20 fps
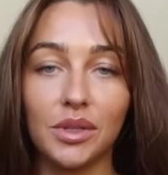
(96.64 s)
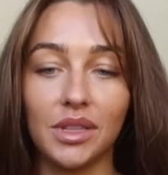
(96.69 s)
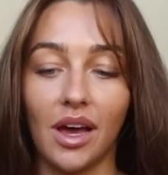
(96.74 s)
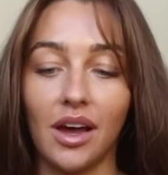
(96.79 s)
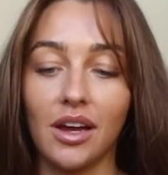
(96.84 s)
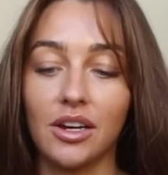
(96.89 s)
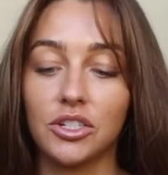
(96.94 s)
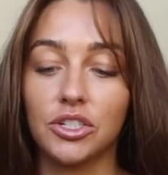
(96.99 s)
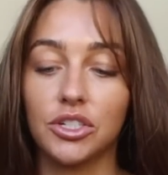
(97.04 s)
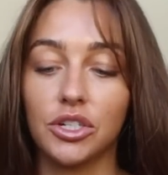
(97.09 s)

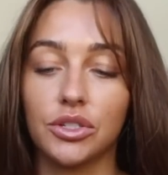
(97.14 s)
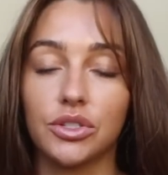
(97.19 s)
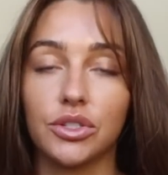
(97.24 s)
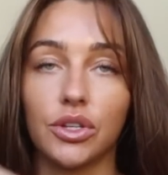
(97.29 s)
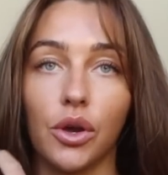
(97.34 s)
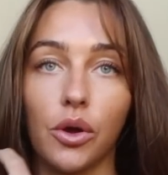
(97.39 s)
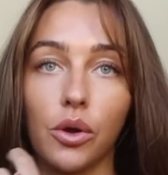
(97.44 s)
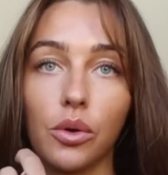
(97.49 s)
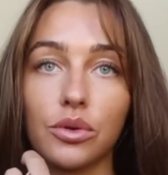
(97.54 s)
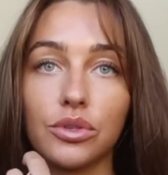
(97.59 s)
lush,
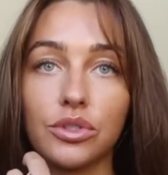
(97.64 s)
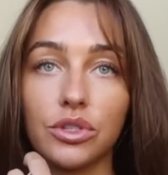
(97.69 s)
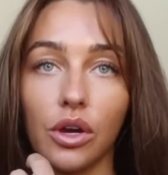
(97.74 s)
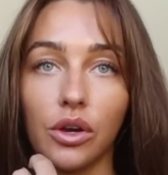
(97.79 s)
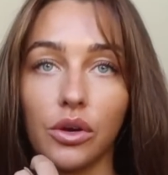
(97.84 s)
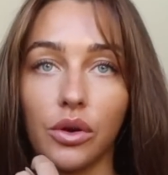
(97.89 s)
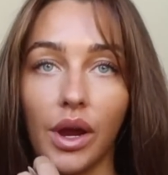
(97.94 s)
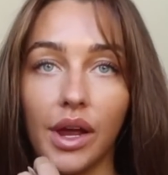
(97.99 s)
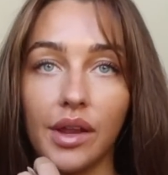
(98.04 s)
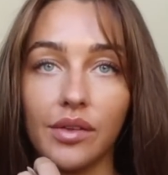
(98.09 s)

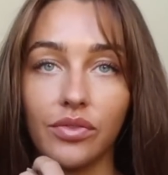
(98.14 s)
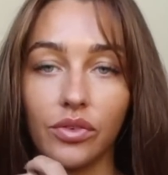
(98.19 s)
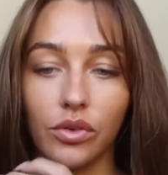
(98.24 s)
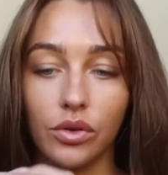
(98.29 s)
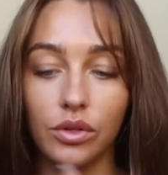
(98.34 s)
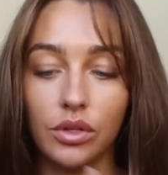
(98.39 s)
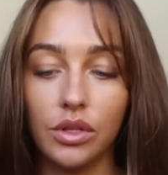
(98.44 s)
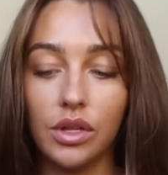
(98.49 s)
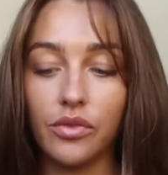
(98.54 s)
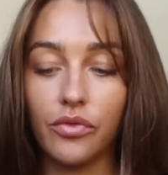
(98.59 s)
so
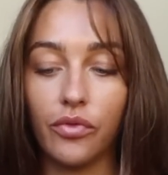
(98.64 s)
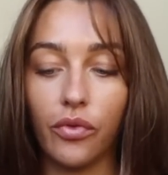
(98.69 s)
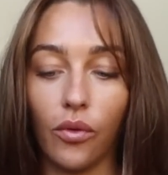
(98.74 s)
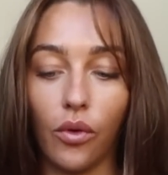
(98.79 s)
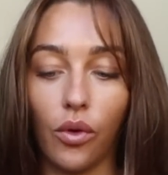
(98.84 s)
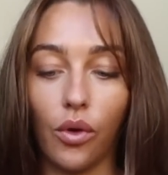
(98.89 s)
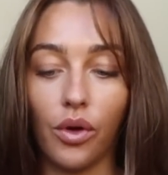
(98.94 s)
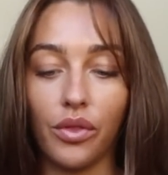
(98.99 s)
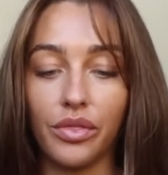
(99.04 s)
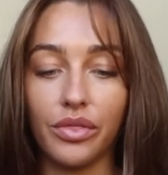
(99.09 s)
grateful
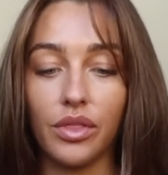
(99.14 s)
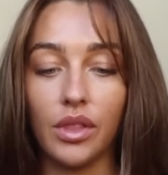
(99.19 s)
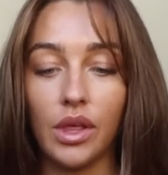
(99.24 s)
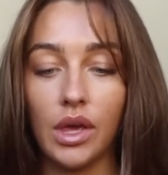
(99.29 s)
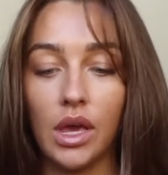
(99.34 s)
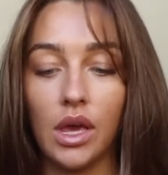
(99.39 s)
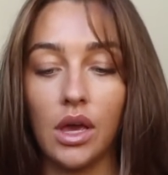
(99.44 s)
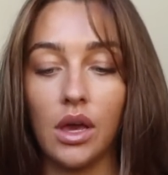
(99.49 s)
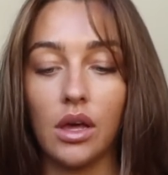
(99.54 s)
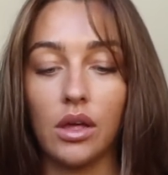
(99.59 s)
for.
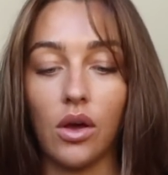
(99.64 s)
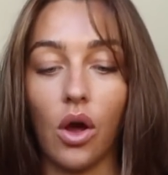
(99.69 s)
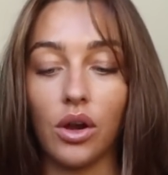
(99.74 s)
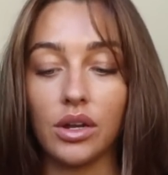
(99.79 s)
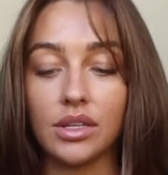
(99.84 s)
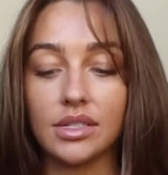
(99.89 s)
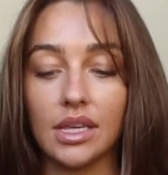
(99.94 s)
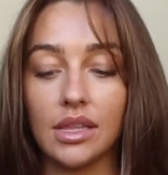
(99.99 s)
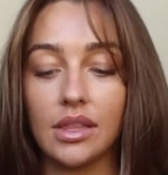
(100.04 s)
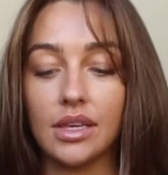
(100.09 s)

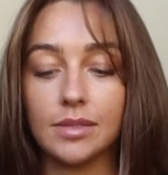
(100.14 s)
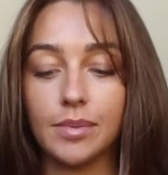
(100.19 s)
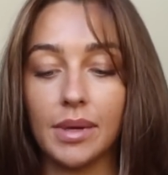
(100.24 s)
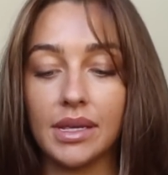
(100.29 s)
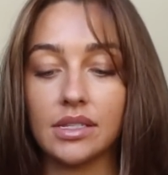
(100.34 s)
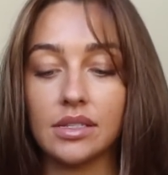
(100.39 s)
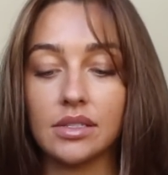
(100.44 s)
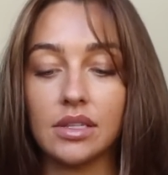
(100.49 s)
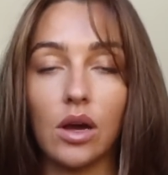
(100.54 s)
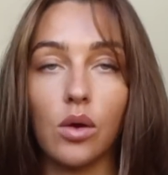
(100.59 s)
Honestly, these
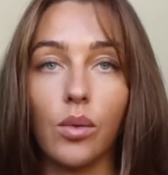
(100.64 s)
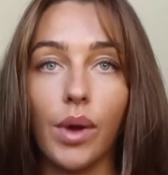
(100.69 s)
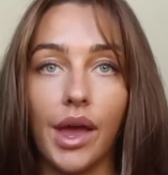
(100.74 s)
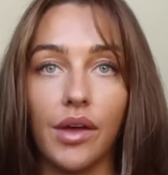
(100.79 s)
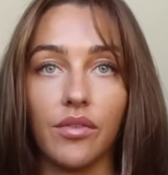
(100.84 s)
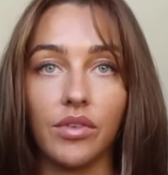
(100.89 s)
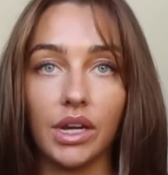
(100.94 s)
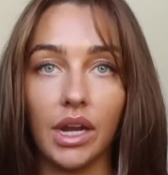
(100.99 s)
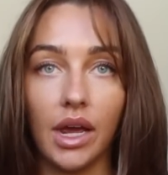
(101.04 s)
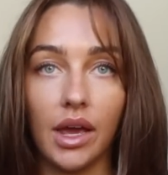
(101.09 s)
pieces I'll wear
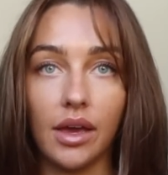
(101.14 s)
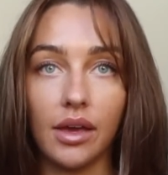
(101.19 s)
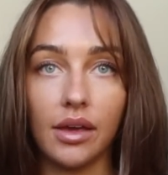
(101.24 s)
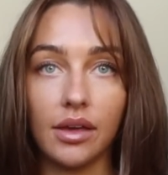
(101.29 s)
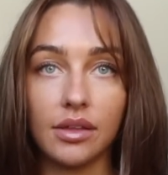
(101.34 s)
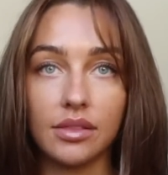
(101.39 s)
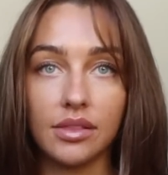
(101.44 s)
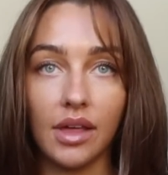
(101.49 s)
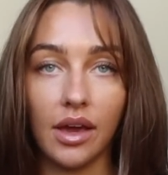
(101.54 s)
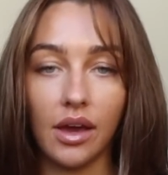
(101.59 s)
every
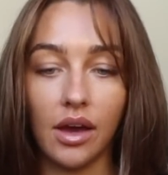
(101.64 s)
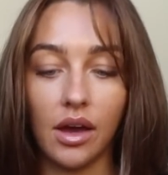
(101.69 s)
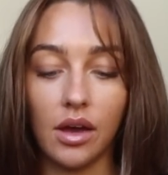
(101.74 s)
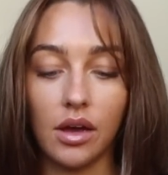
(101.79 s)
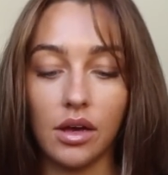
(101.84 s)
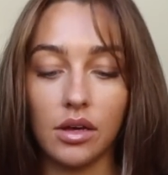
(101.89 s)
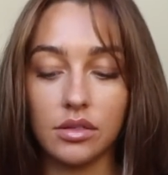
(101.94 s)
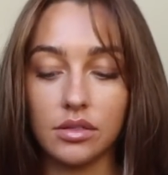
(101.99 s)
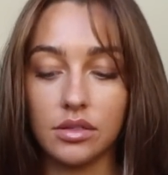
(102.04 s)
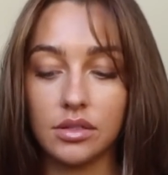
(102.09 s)
day. They
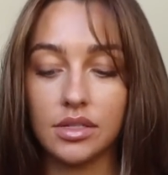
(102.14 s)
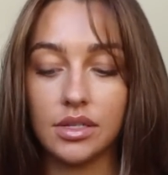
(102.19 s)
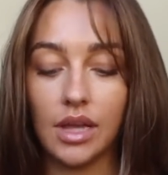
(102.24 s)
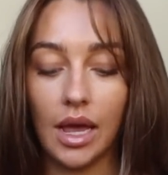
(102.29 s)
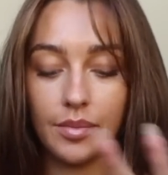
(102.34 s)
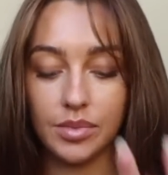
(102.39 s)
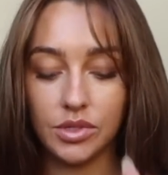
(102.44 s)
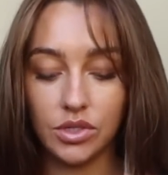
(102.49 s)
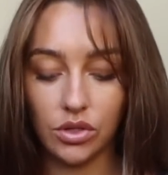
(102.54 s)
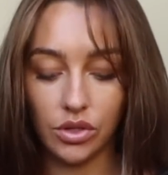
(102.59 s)
are
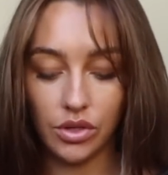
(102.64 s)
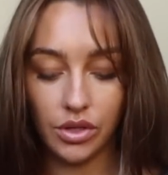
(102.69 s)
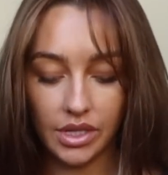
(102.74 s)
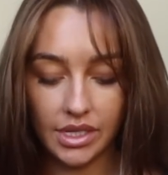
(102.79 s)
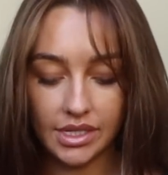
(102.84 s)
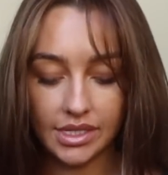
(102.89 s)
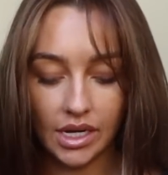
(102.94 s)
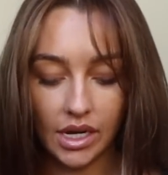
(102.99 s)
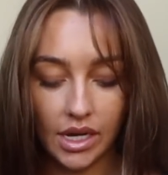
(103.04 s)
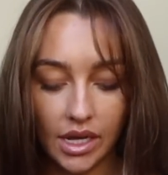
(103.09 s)
absolutely
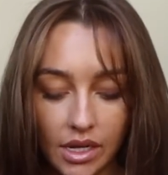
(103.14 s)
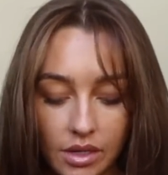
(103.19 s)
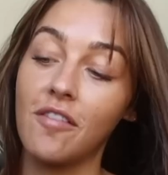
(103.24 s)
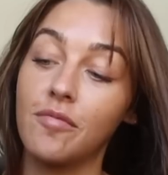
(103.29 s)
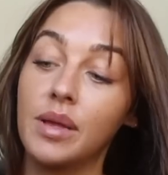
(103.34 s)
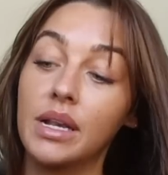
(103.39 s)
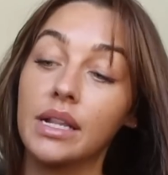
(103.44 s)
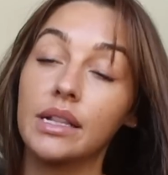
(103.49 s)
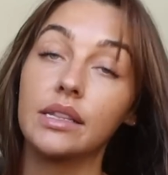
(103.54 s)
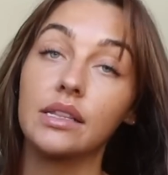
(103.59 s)
stunning.
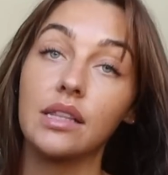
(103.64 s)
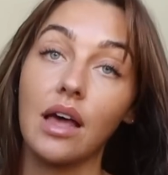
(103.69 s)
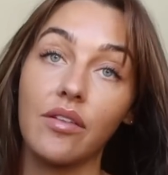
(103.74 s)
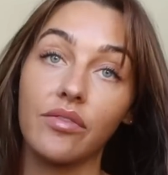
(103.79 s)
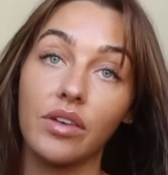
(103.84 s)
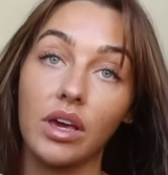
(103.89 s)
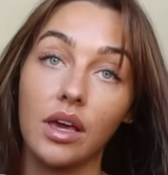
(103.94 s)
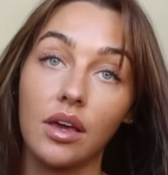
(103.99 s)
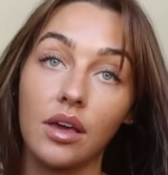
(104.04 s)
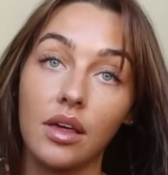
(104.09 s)
I've been
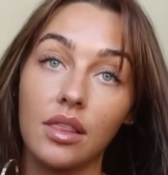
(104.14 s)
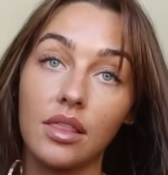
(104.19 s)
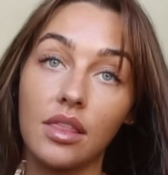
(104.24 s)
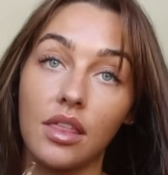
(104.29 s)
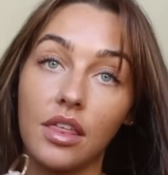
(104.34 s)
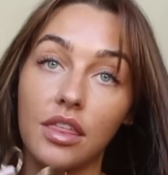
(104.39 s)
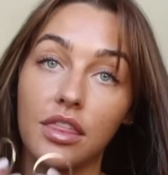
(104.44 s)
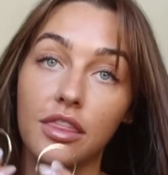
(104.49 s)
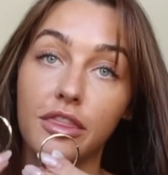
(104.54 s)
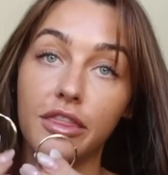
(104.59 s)
loving
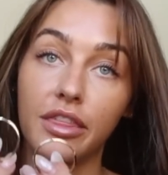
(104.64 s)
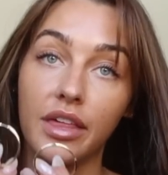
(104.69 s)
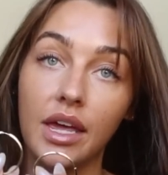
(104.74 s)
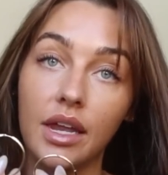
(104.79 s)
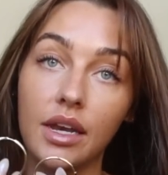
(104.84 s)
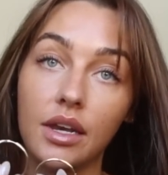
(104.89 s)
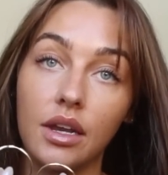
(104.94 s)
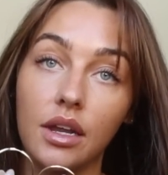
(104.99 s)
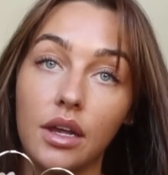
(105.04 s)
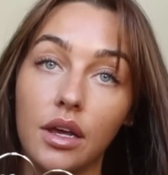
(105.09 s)
the
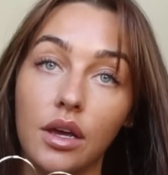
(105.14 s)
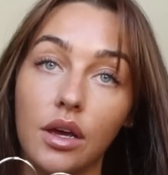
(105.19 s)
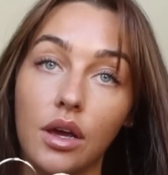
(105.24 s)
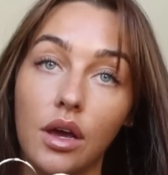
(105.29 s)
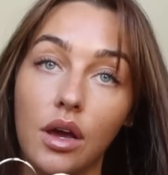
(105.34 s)
thin,